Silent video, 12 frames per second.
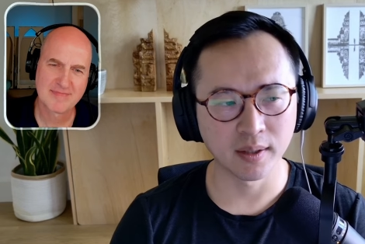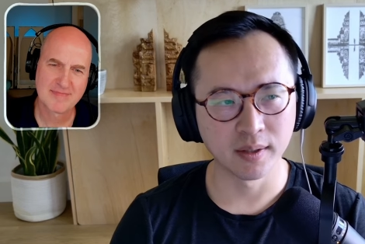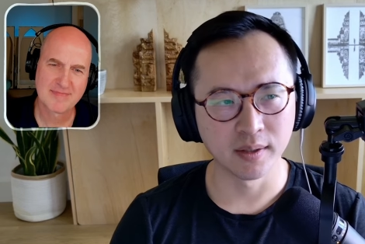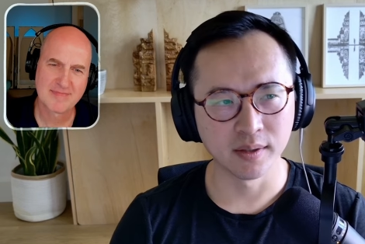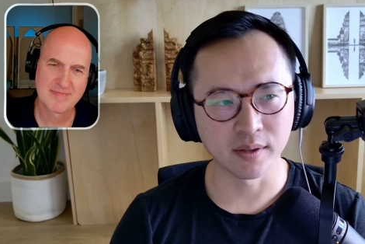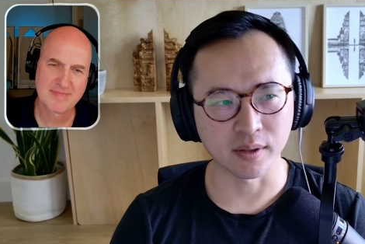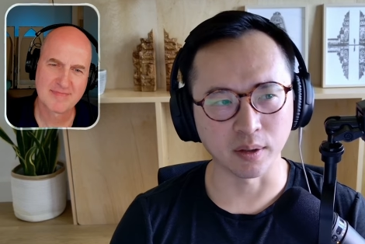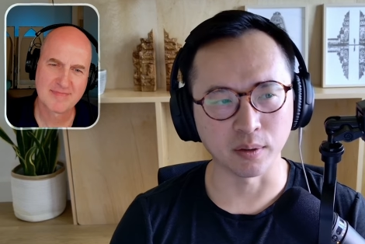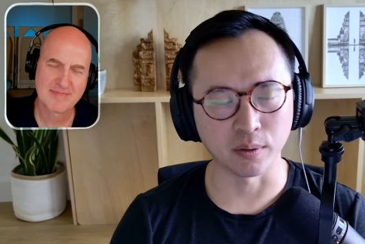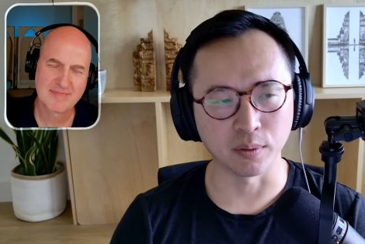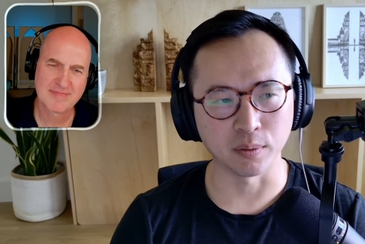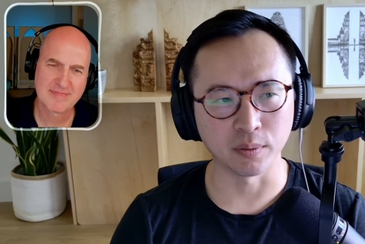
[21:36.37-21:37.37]

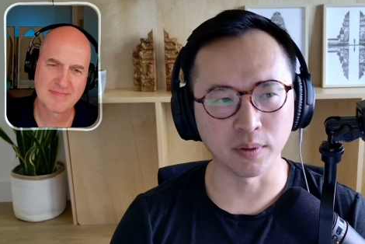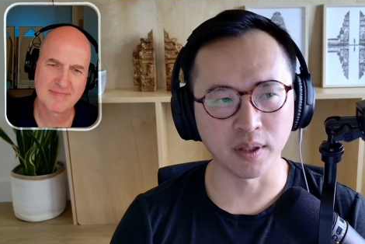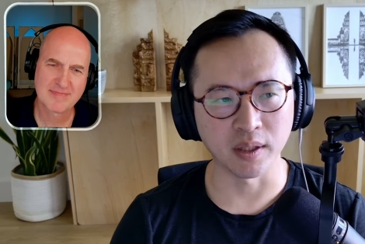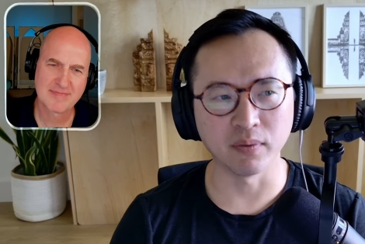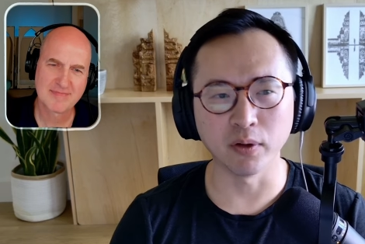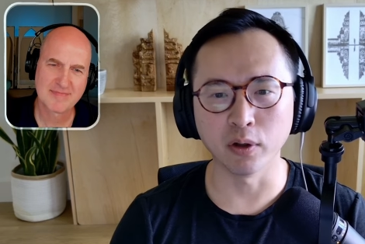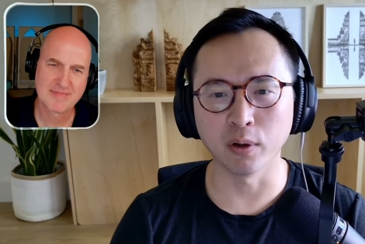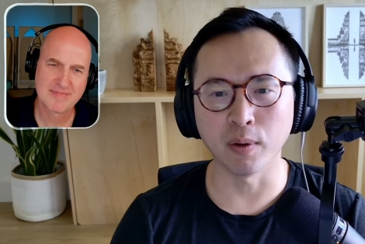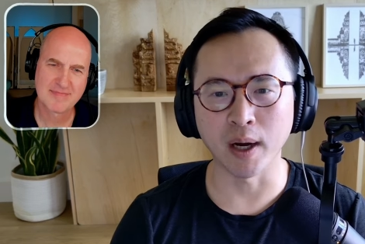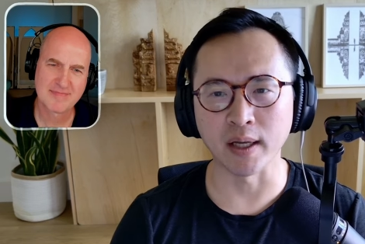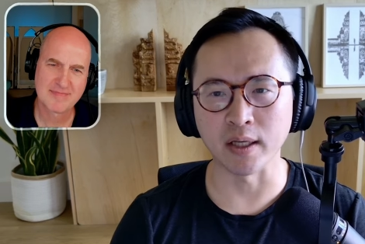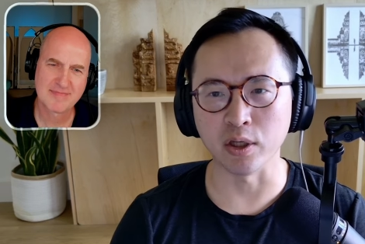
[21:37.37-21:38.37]
Speaker 1: So even though I
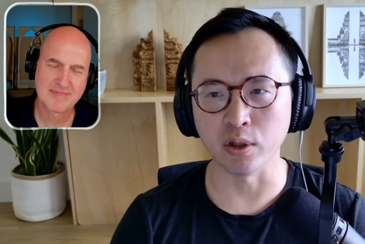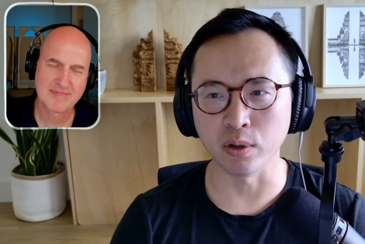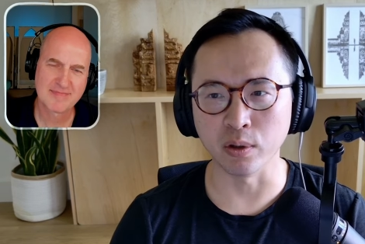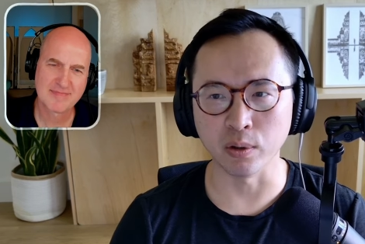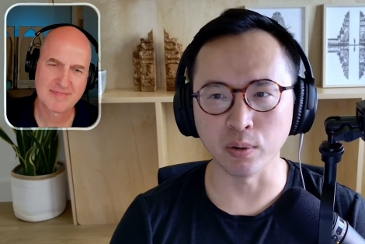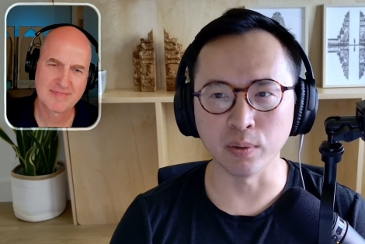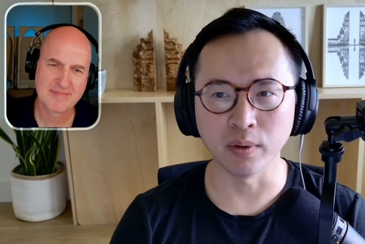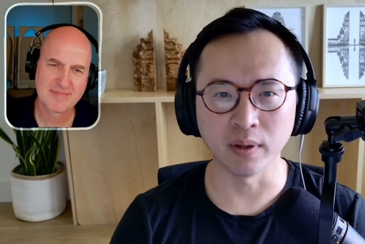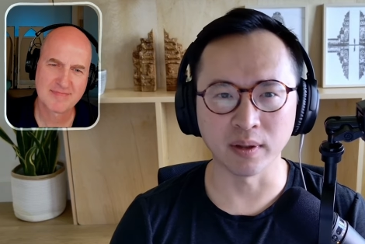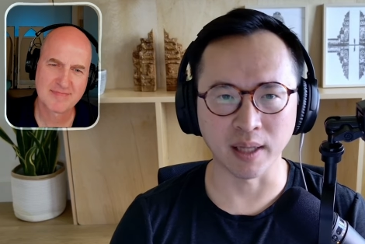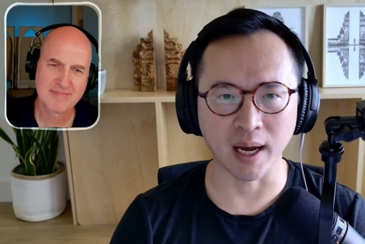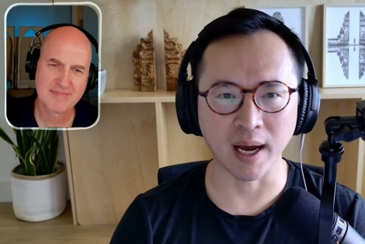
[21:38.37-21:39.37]
knew
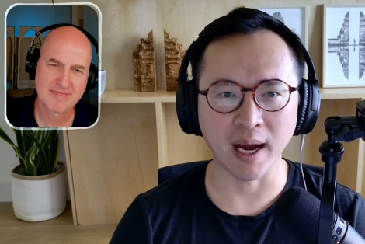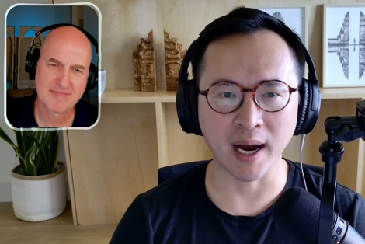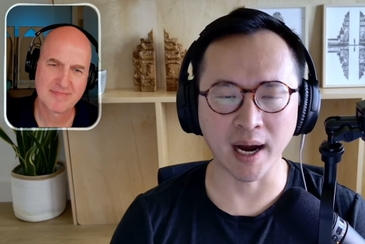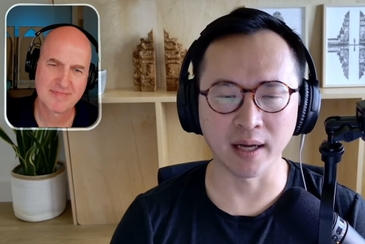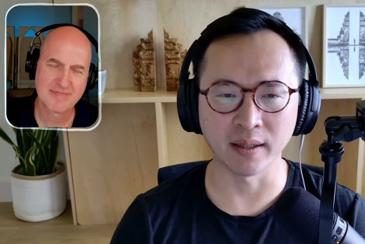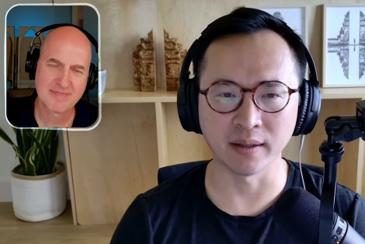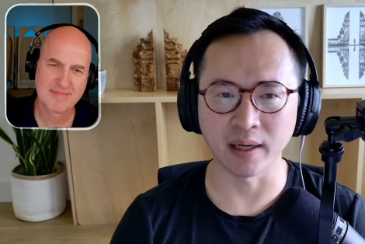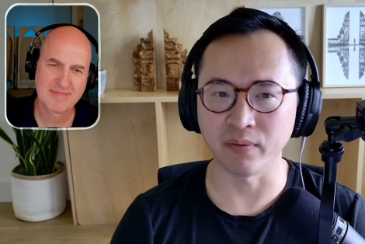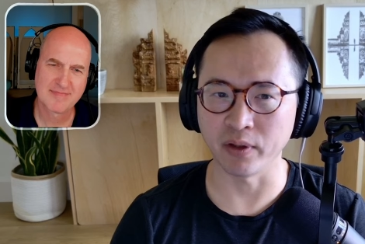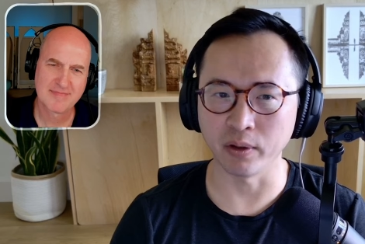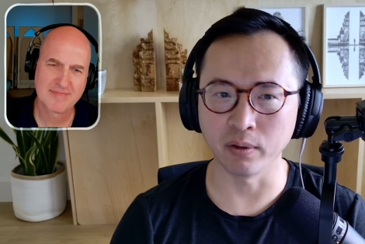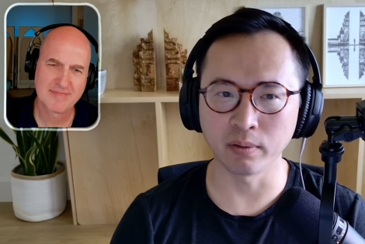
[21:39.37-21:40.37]
that had, that
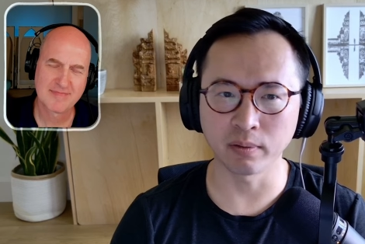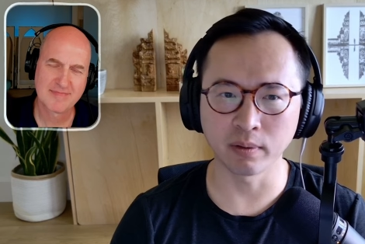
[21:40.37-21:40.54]
video